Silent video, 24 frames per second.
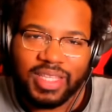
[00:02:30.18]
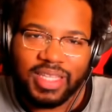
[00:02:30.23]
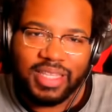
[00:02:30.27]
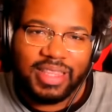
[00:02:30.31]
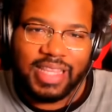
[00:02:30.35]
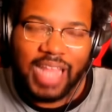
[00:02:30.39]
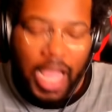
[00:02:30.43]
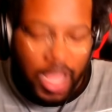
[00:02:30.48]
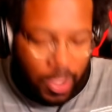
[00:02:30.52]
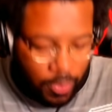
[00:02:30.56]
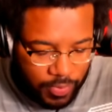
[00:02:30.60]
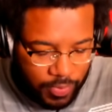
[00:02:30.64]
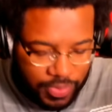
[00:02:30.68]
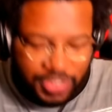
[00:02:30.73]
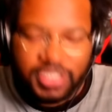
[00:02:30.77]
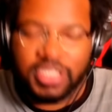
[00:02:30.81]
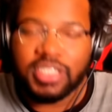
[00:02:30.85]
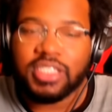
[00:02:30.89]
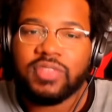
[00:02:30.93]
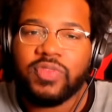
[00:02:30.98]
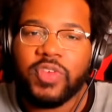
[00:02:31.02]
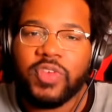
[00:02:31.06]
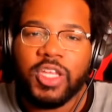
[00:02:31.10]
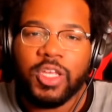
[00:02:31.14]
now there's
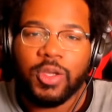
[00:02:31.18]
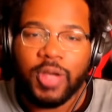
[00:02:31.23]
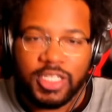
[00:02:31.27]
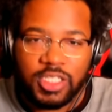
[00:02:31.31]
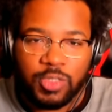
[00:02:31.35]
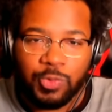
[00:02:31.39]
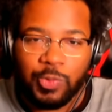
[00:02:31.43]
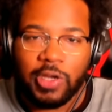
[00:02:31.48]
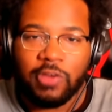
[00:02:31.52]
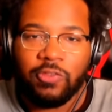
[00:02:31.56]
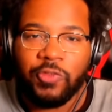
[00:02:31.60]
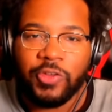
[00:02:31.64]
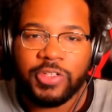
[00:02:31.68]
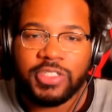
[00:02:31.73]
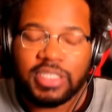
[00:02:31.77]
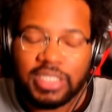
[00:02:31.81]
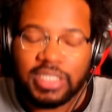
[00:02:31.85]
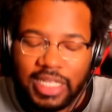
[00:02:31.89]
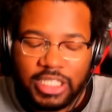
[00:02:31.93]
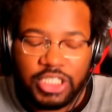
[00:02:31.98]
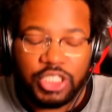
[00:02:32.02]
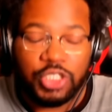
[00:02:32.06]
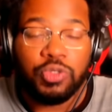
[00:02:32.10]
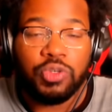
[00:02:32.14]
this video as a reference to
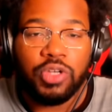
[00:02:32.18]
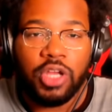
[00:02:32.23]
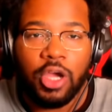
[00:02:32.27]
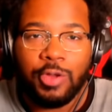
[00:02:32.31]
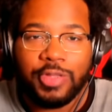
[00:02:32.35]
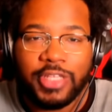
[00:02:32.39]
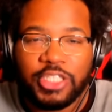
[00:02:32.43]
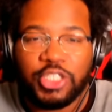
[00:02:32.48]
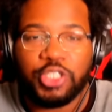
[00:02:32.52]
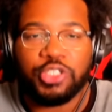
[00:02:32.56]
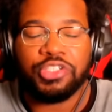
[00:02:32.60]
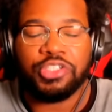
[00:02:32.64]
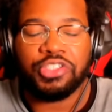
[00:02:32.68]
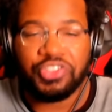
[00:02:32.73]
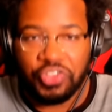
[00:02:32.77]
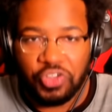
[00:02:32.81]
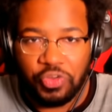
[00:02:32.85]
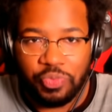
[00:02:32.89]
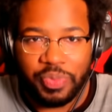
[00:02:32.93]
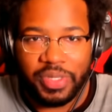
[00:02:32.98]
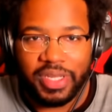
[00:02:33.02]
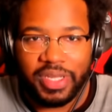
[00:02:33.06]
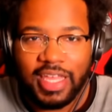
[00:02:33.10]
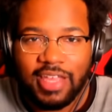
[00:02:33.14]
let you know that you're
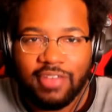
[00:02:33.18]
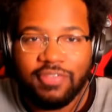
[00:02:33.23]
stupid